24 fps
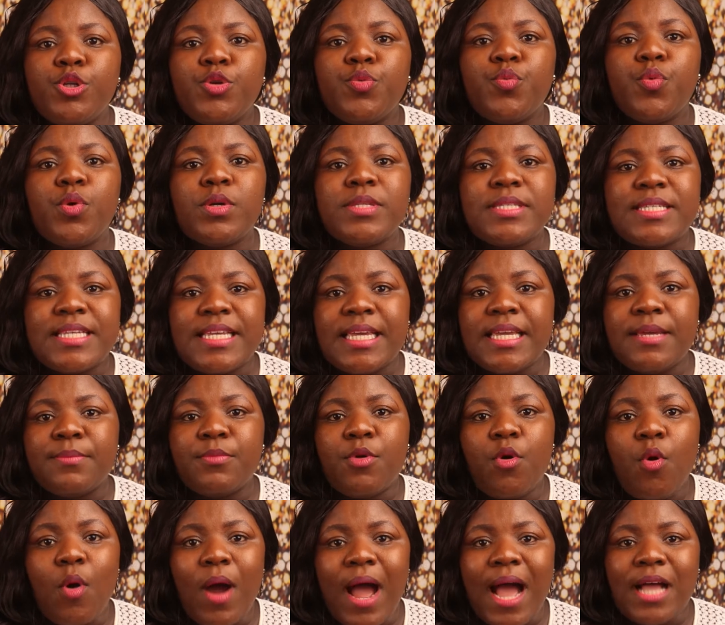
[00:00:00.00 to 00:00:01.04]
you want
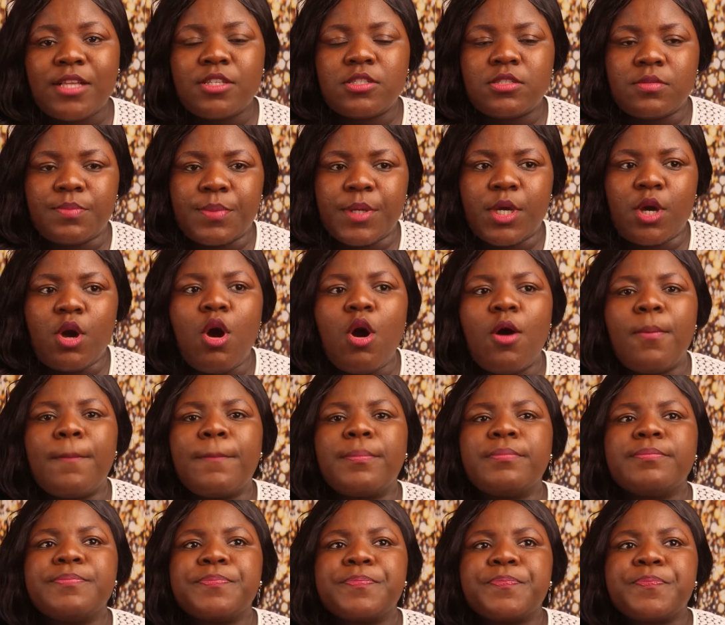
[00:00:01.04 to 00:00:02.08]
him or her to become.